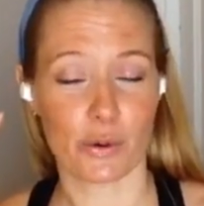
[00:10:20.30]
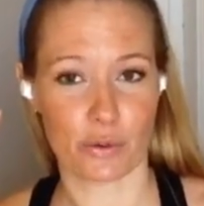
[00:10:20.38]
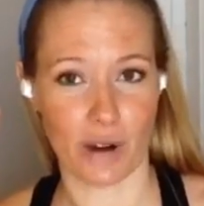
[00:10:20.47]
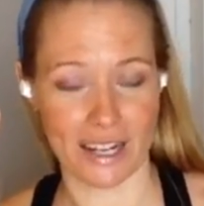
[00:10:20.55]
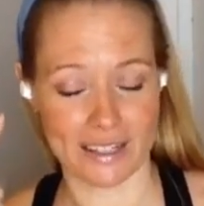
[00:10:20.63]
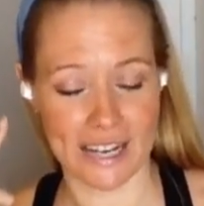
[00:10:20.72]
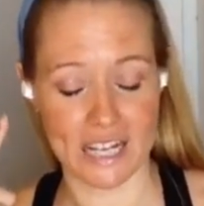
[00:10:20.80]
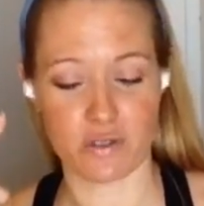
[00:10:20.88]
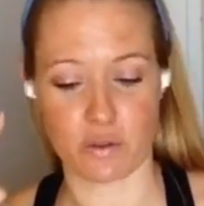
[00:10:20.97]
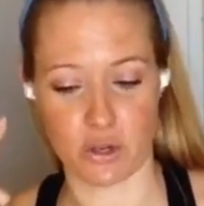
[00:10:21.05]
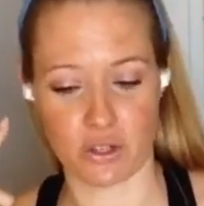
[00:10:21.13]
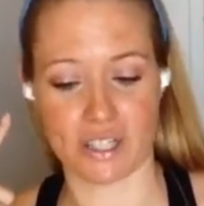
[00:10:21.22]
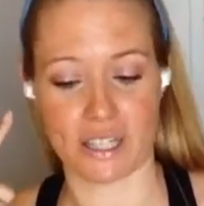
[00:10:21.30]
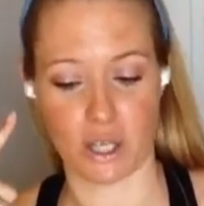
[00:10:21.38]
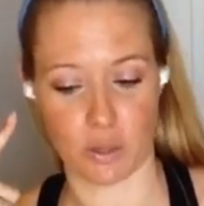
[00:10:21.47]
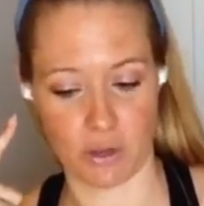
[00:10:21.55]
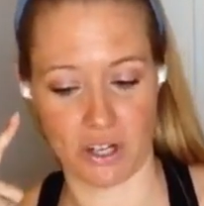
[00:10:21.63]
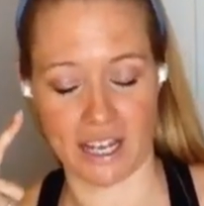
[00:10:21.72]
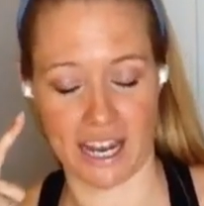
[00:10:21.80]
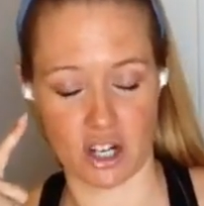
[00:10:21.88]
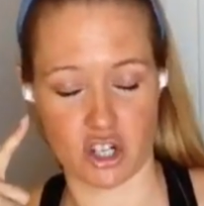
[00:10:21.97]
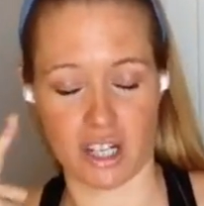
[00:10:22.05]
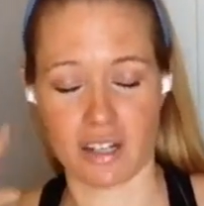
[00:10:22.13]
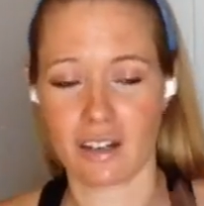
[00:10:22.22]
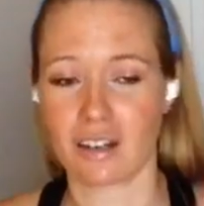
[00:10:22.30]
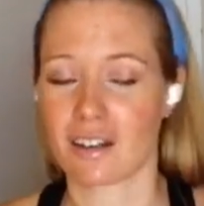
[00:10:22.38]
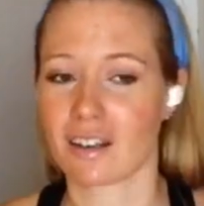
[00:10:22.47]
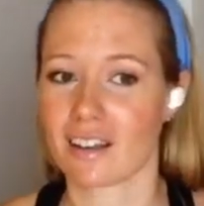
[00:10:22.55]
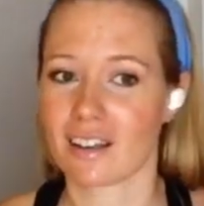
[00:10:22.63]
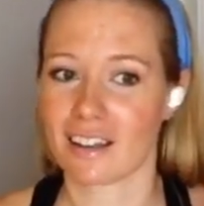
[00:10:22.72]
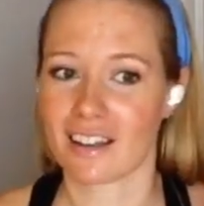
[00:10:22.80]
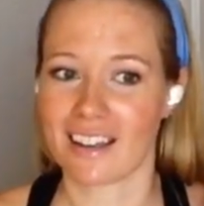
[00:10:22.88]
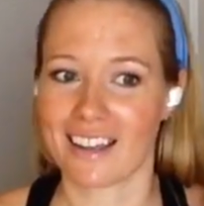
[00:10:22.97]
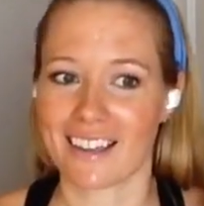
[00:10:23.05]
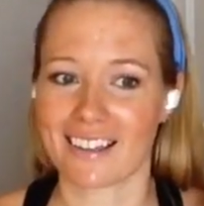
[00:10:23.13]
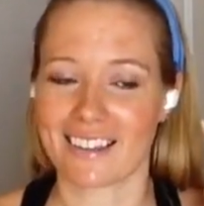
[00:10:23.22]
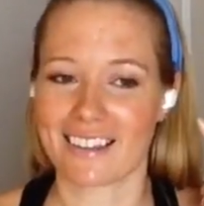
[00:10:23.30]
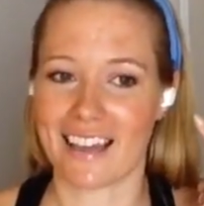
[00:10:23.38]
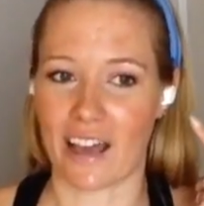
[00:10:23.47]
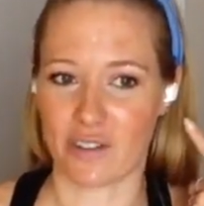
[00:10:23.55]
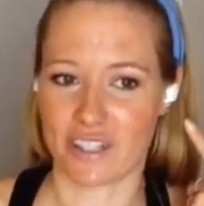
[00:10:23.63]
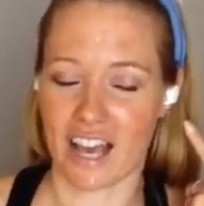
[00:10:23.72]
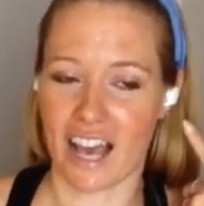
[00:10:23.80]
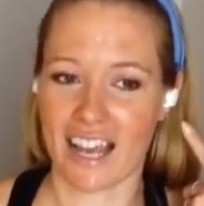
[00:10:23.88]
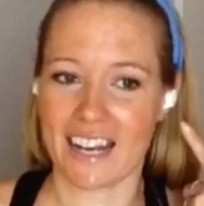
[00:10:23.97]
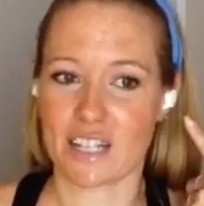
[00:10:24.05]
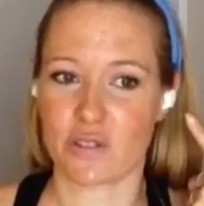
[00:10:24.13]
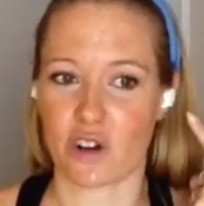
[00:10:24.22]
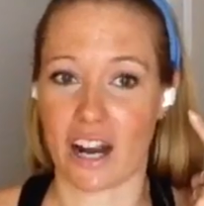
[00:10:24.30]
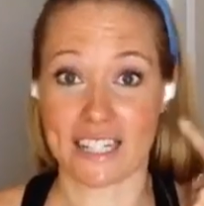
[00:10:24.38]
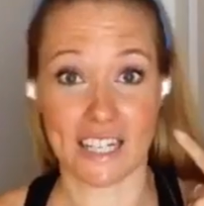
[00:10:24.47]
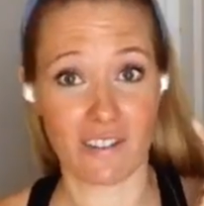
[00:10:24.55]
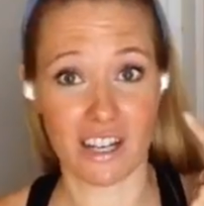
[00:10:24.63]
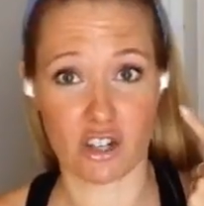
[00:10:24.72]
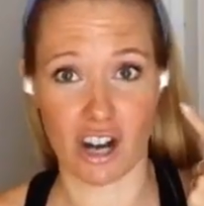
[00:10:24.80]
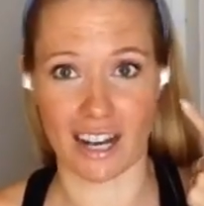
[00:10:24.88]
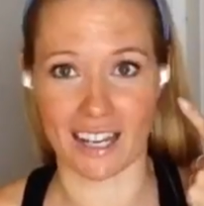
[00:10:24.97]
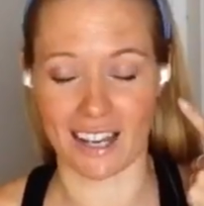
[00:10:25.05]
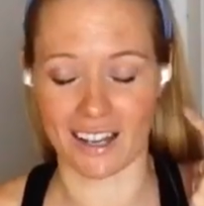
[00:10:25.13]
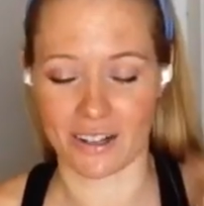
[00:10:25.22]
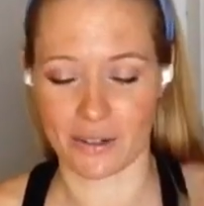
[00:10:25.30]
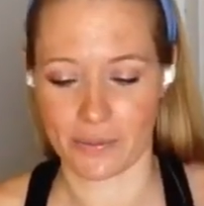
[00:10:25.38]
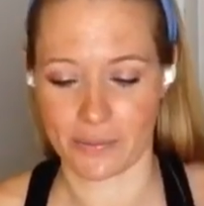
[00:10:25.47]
Right side's for music and communication. Left side is for activity tracking.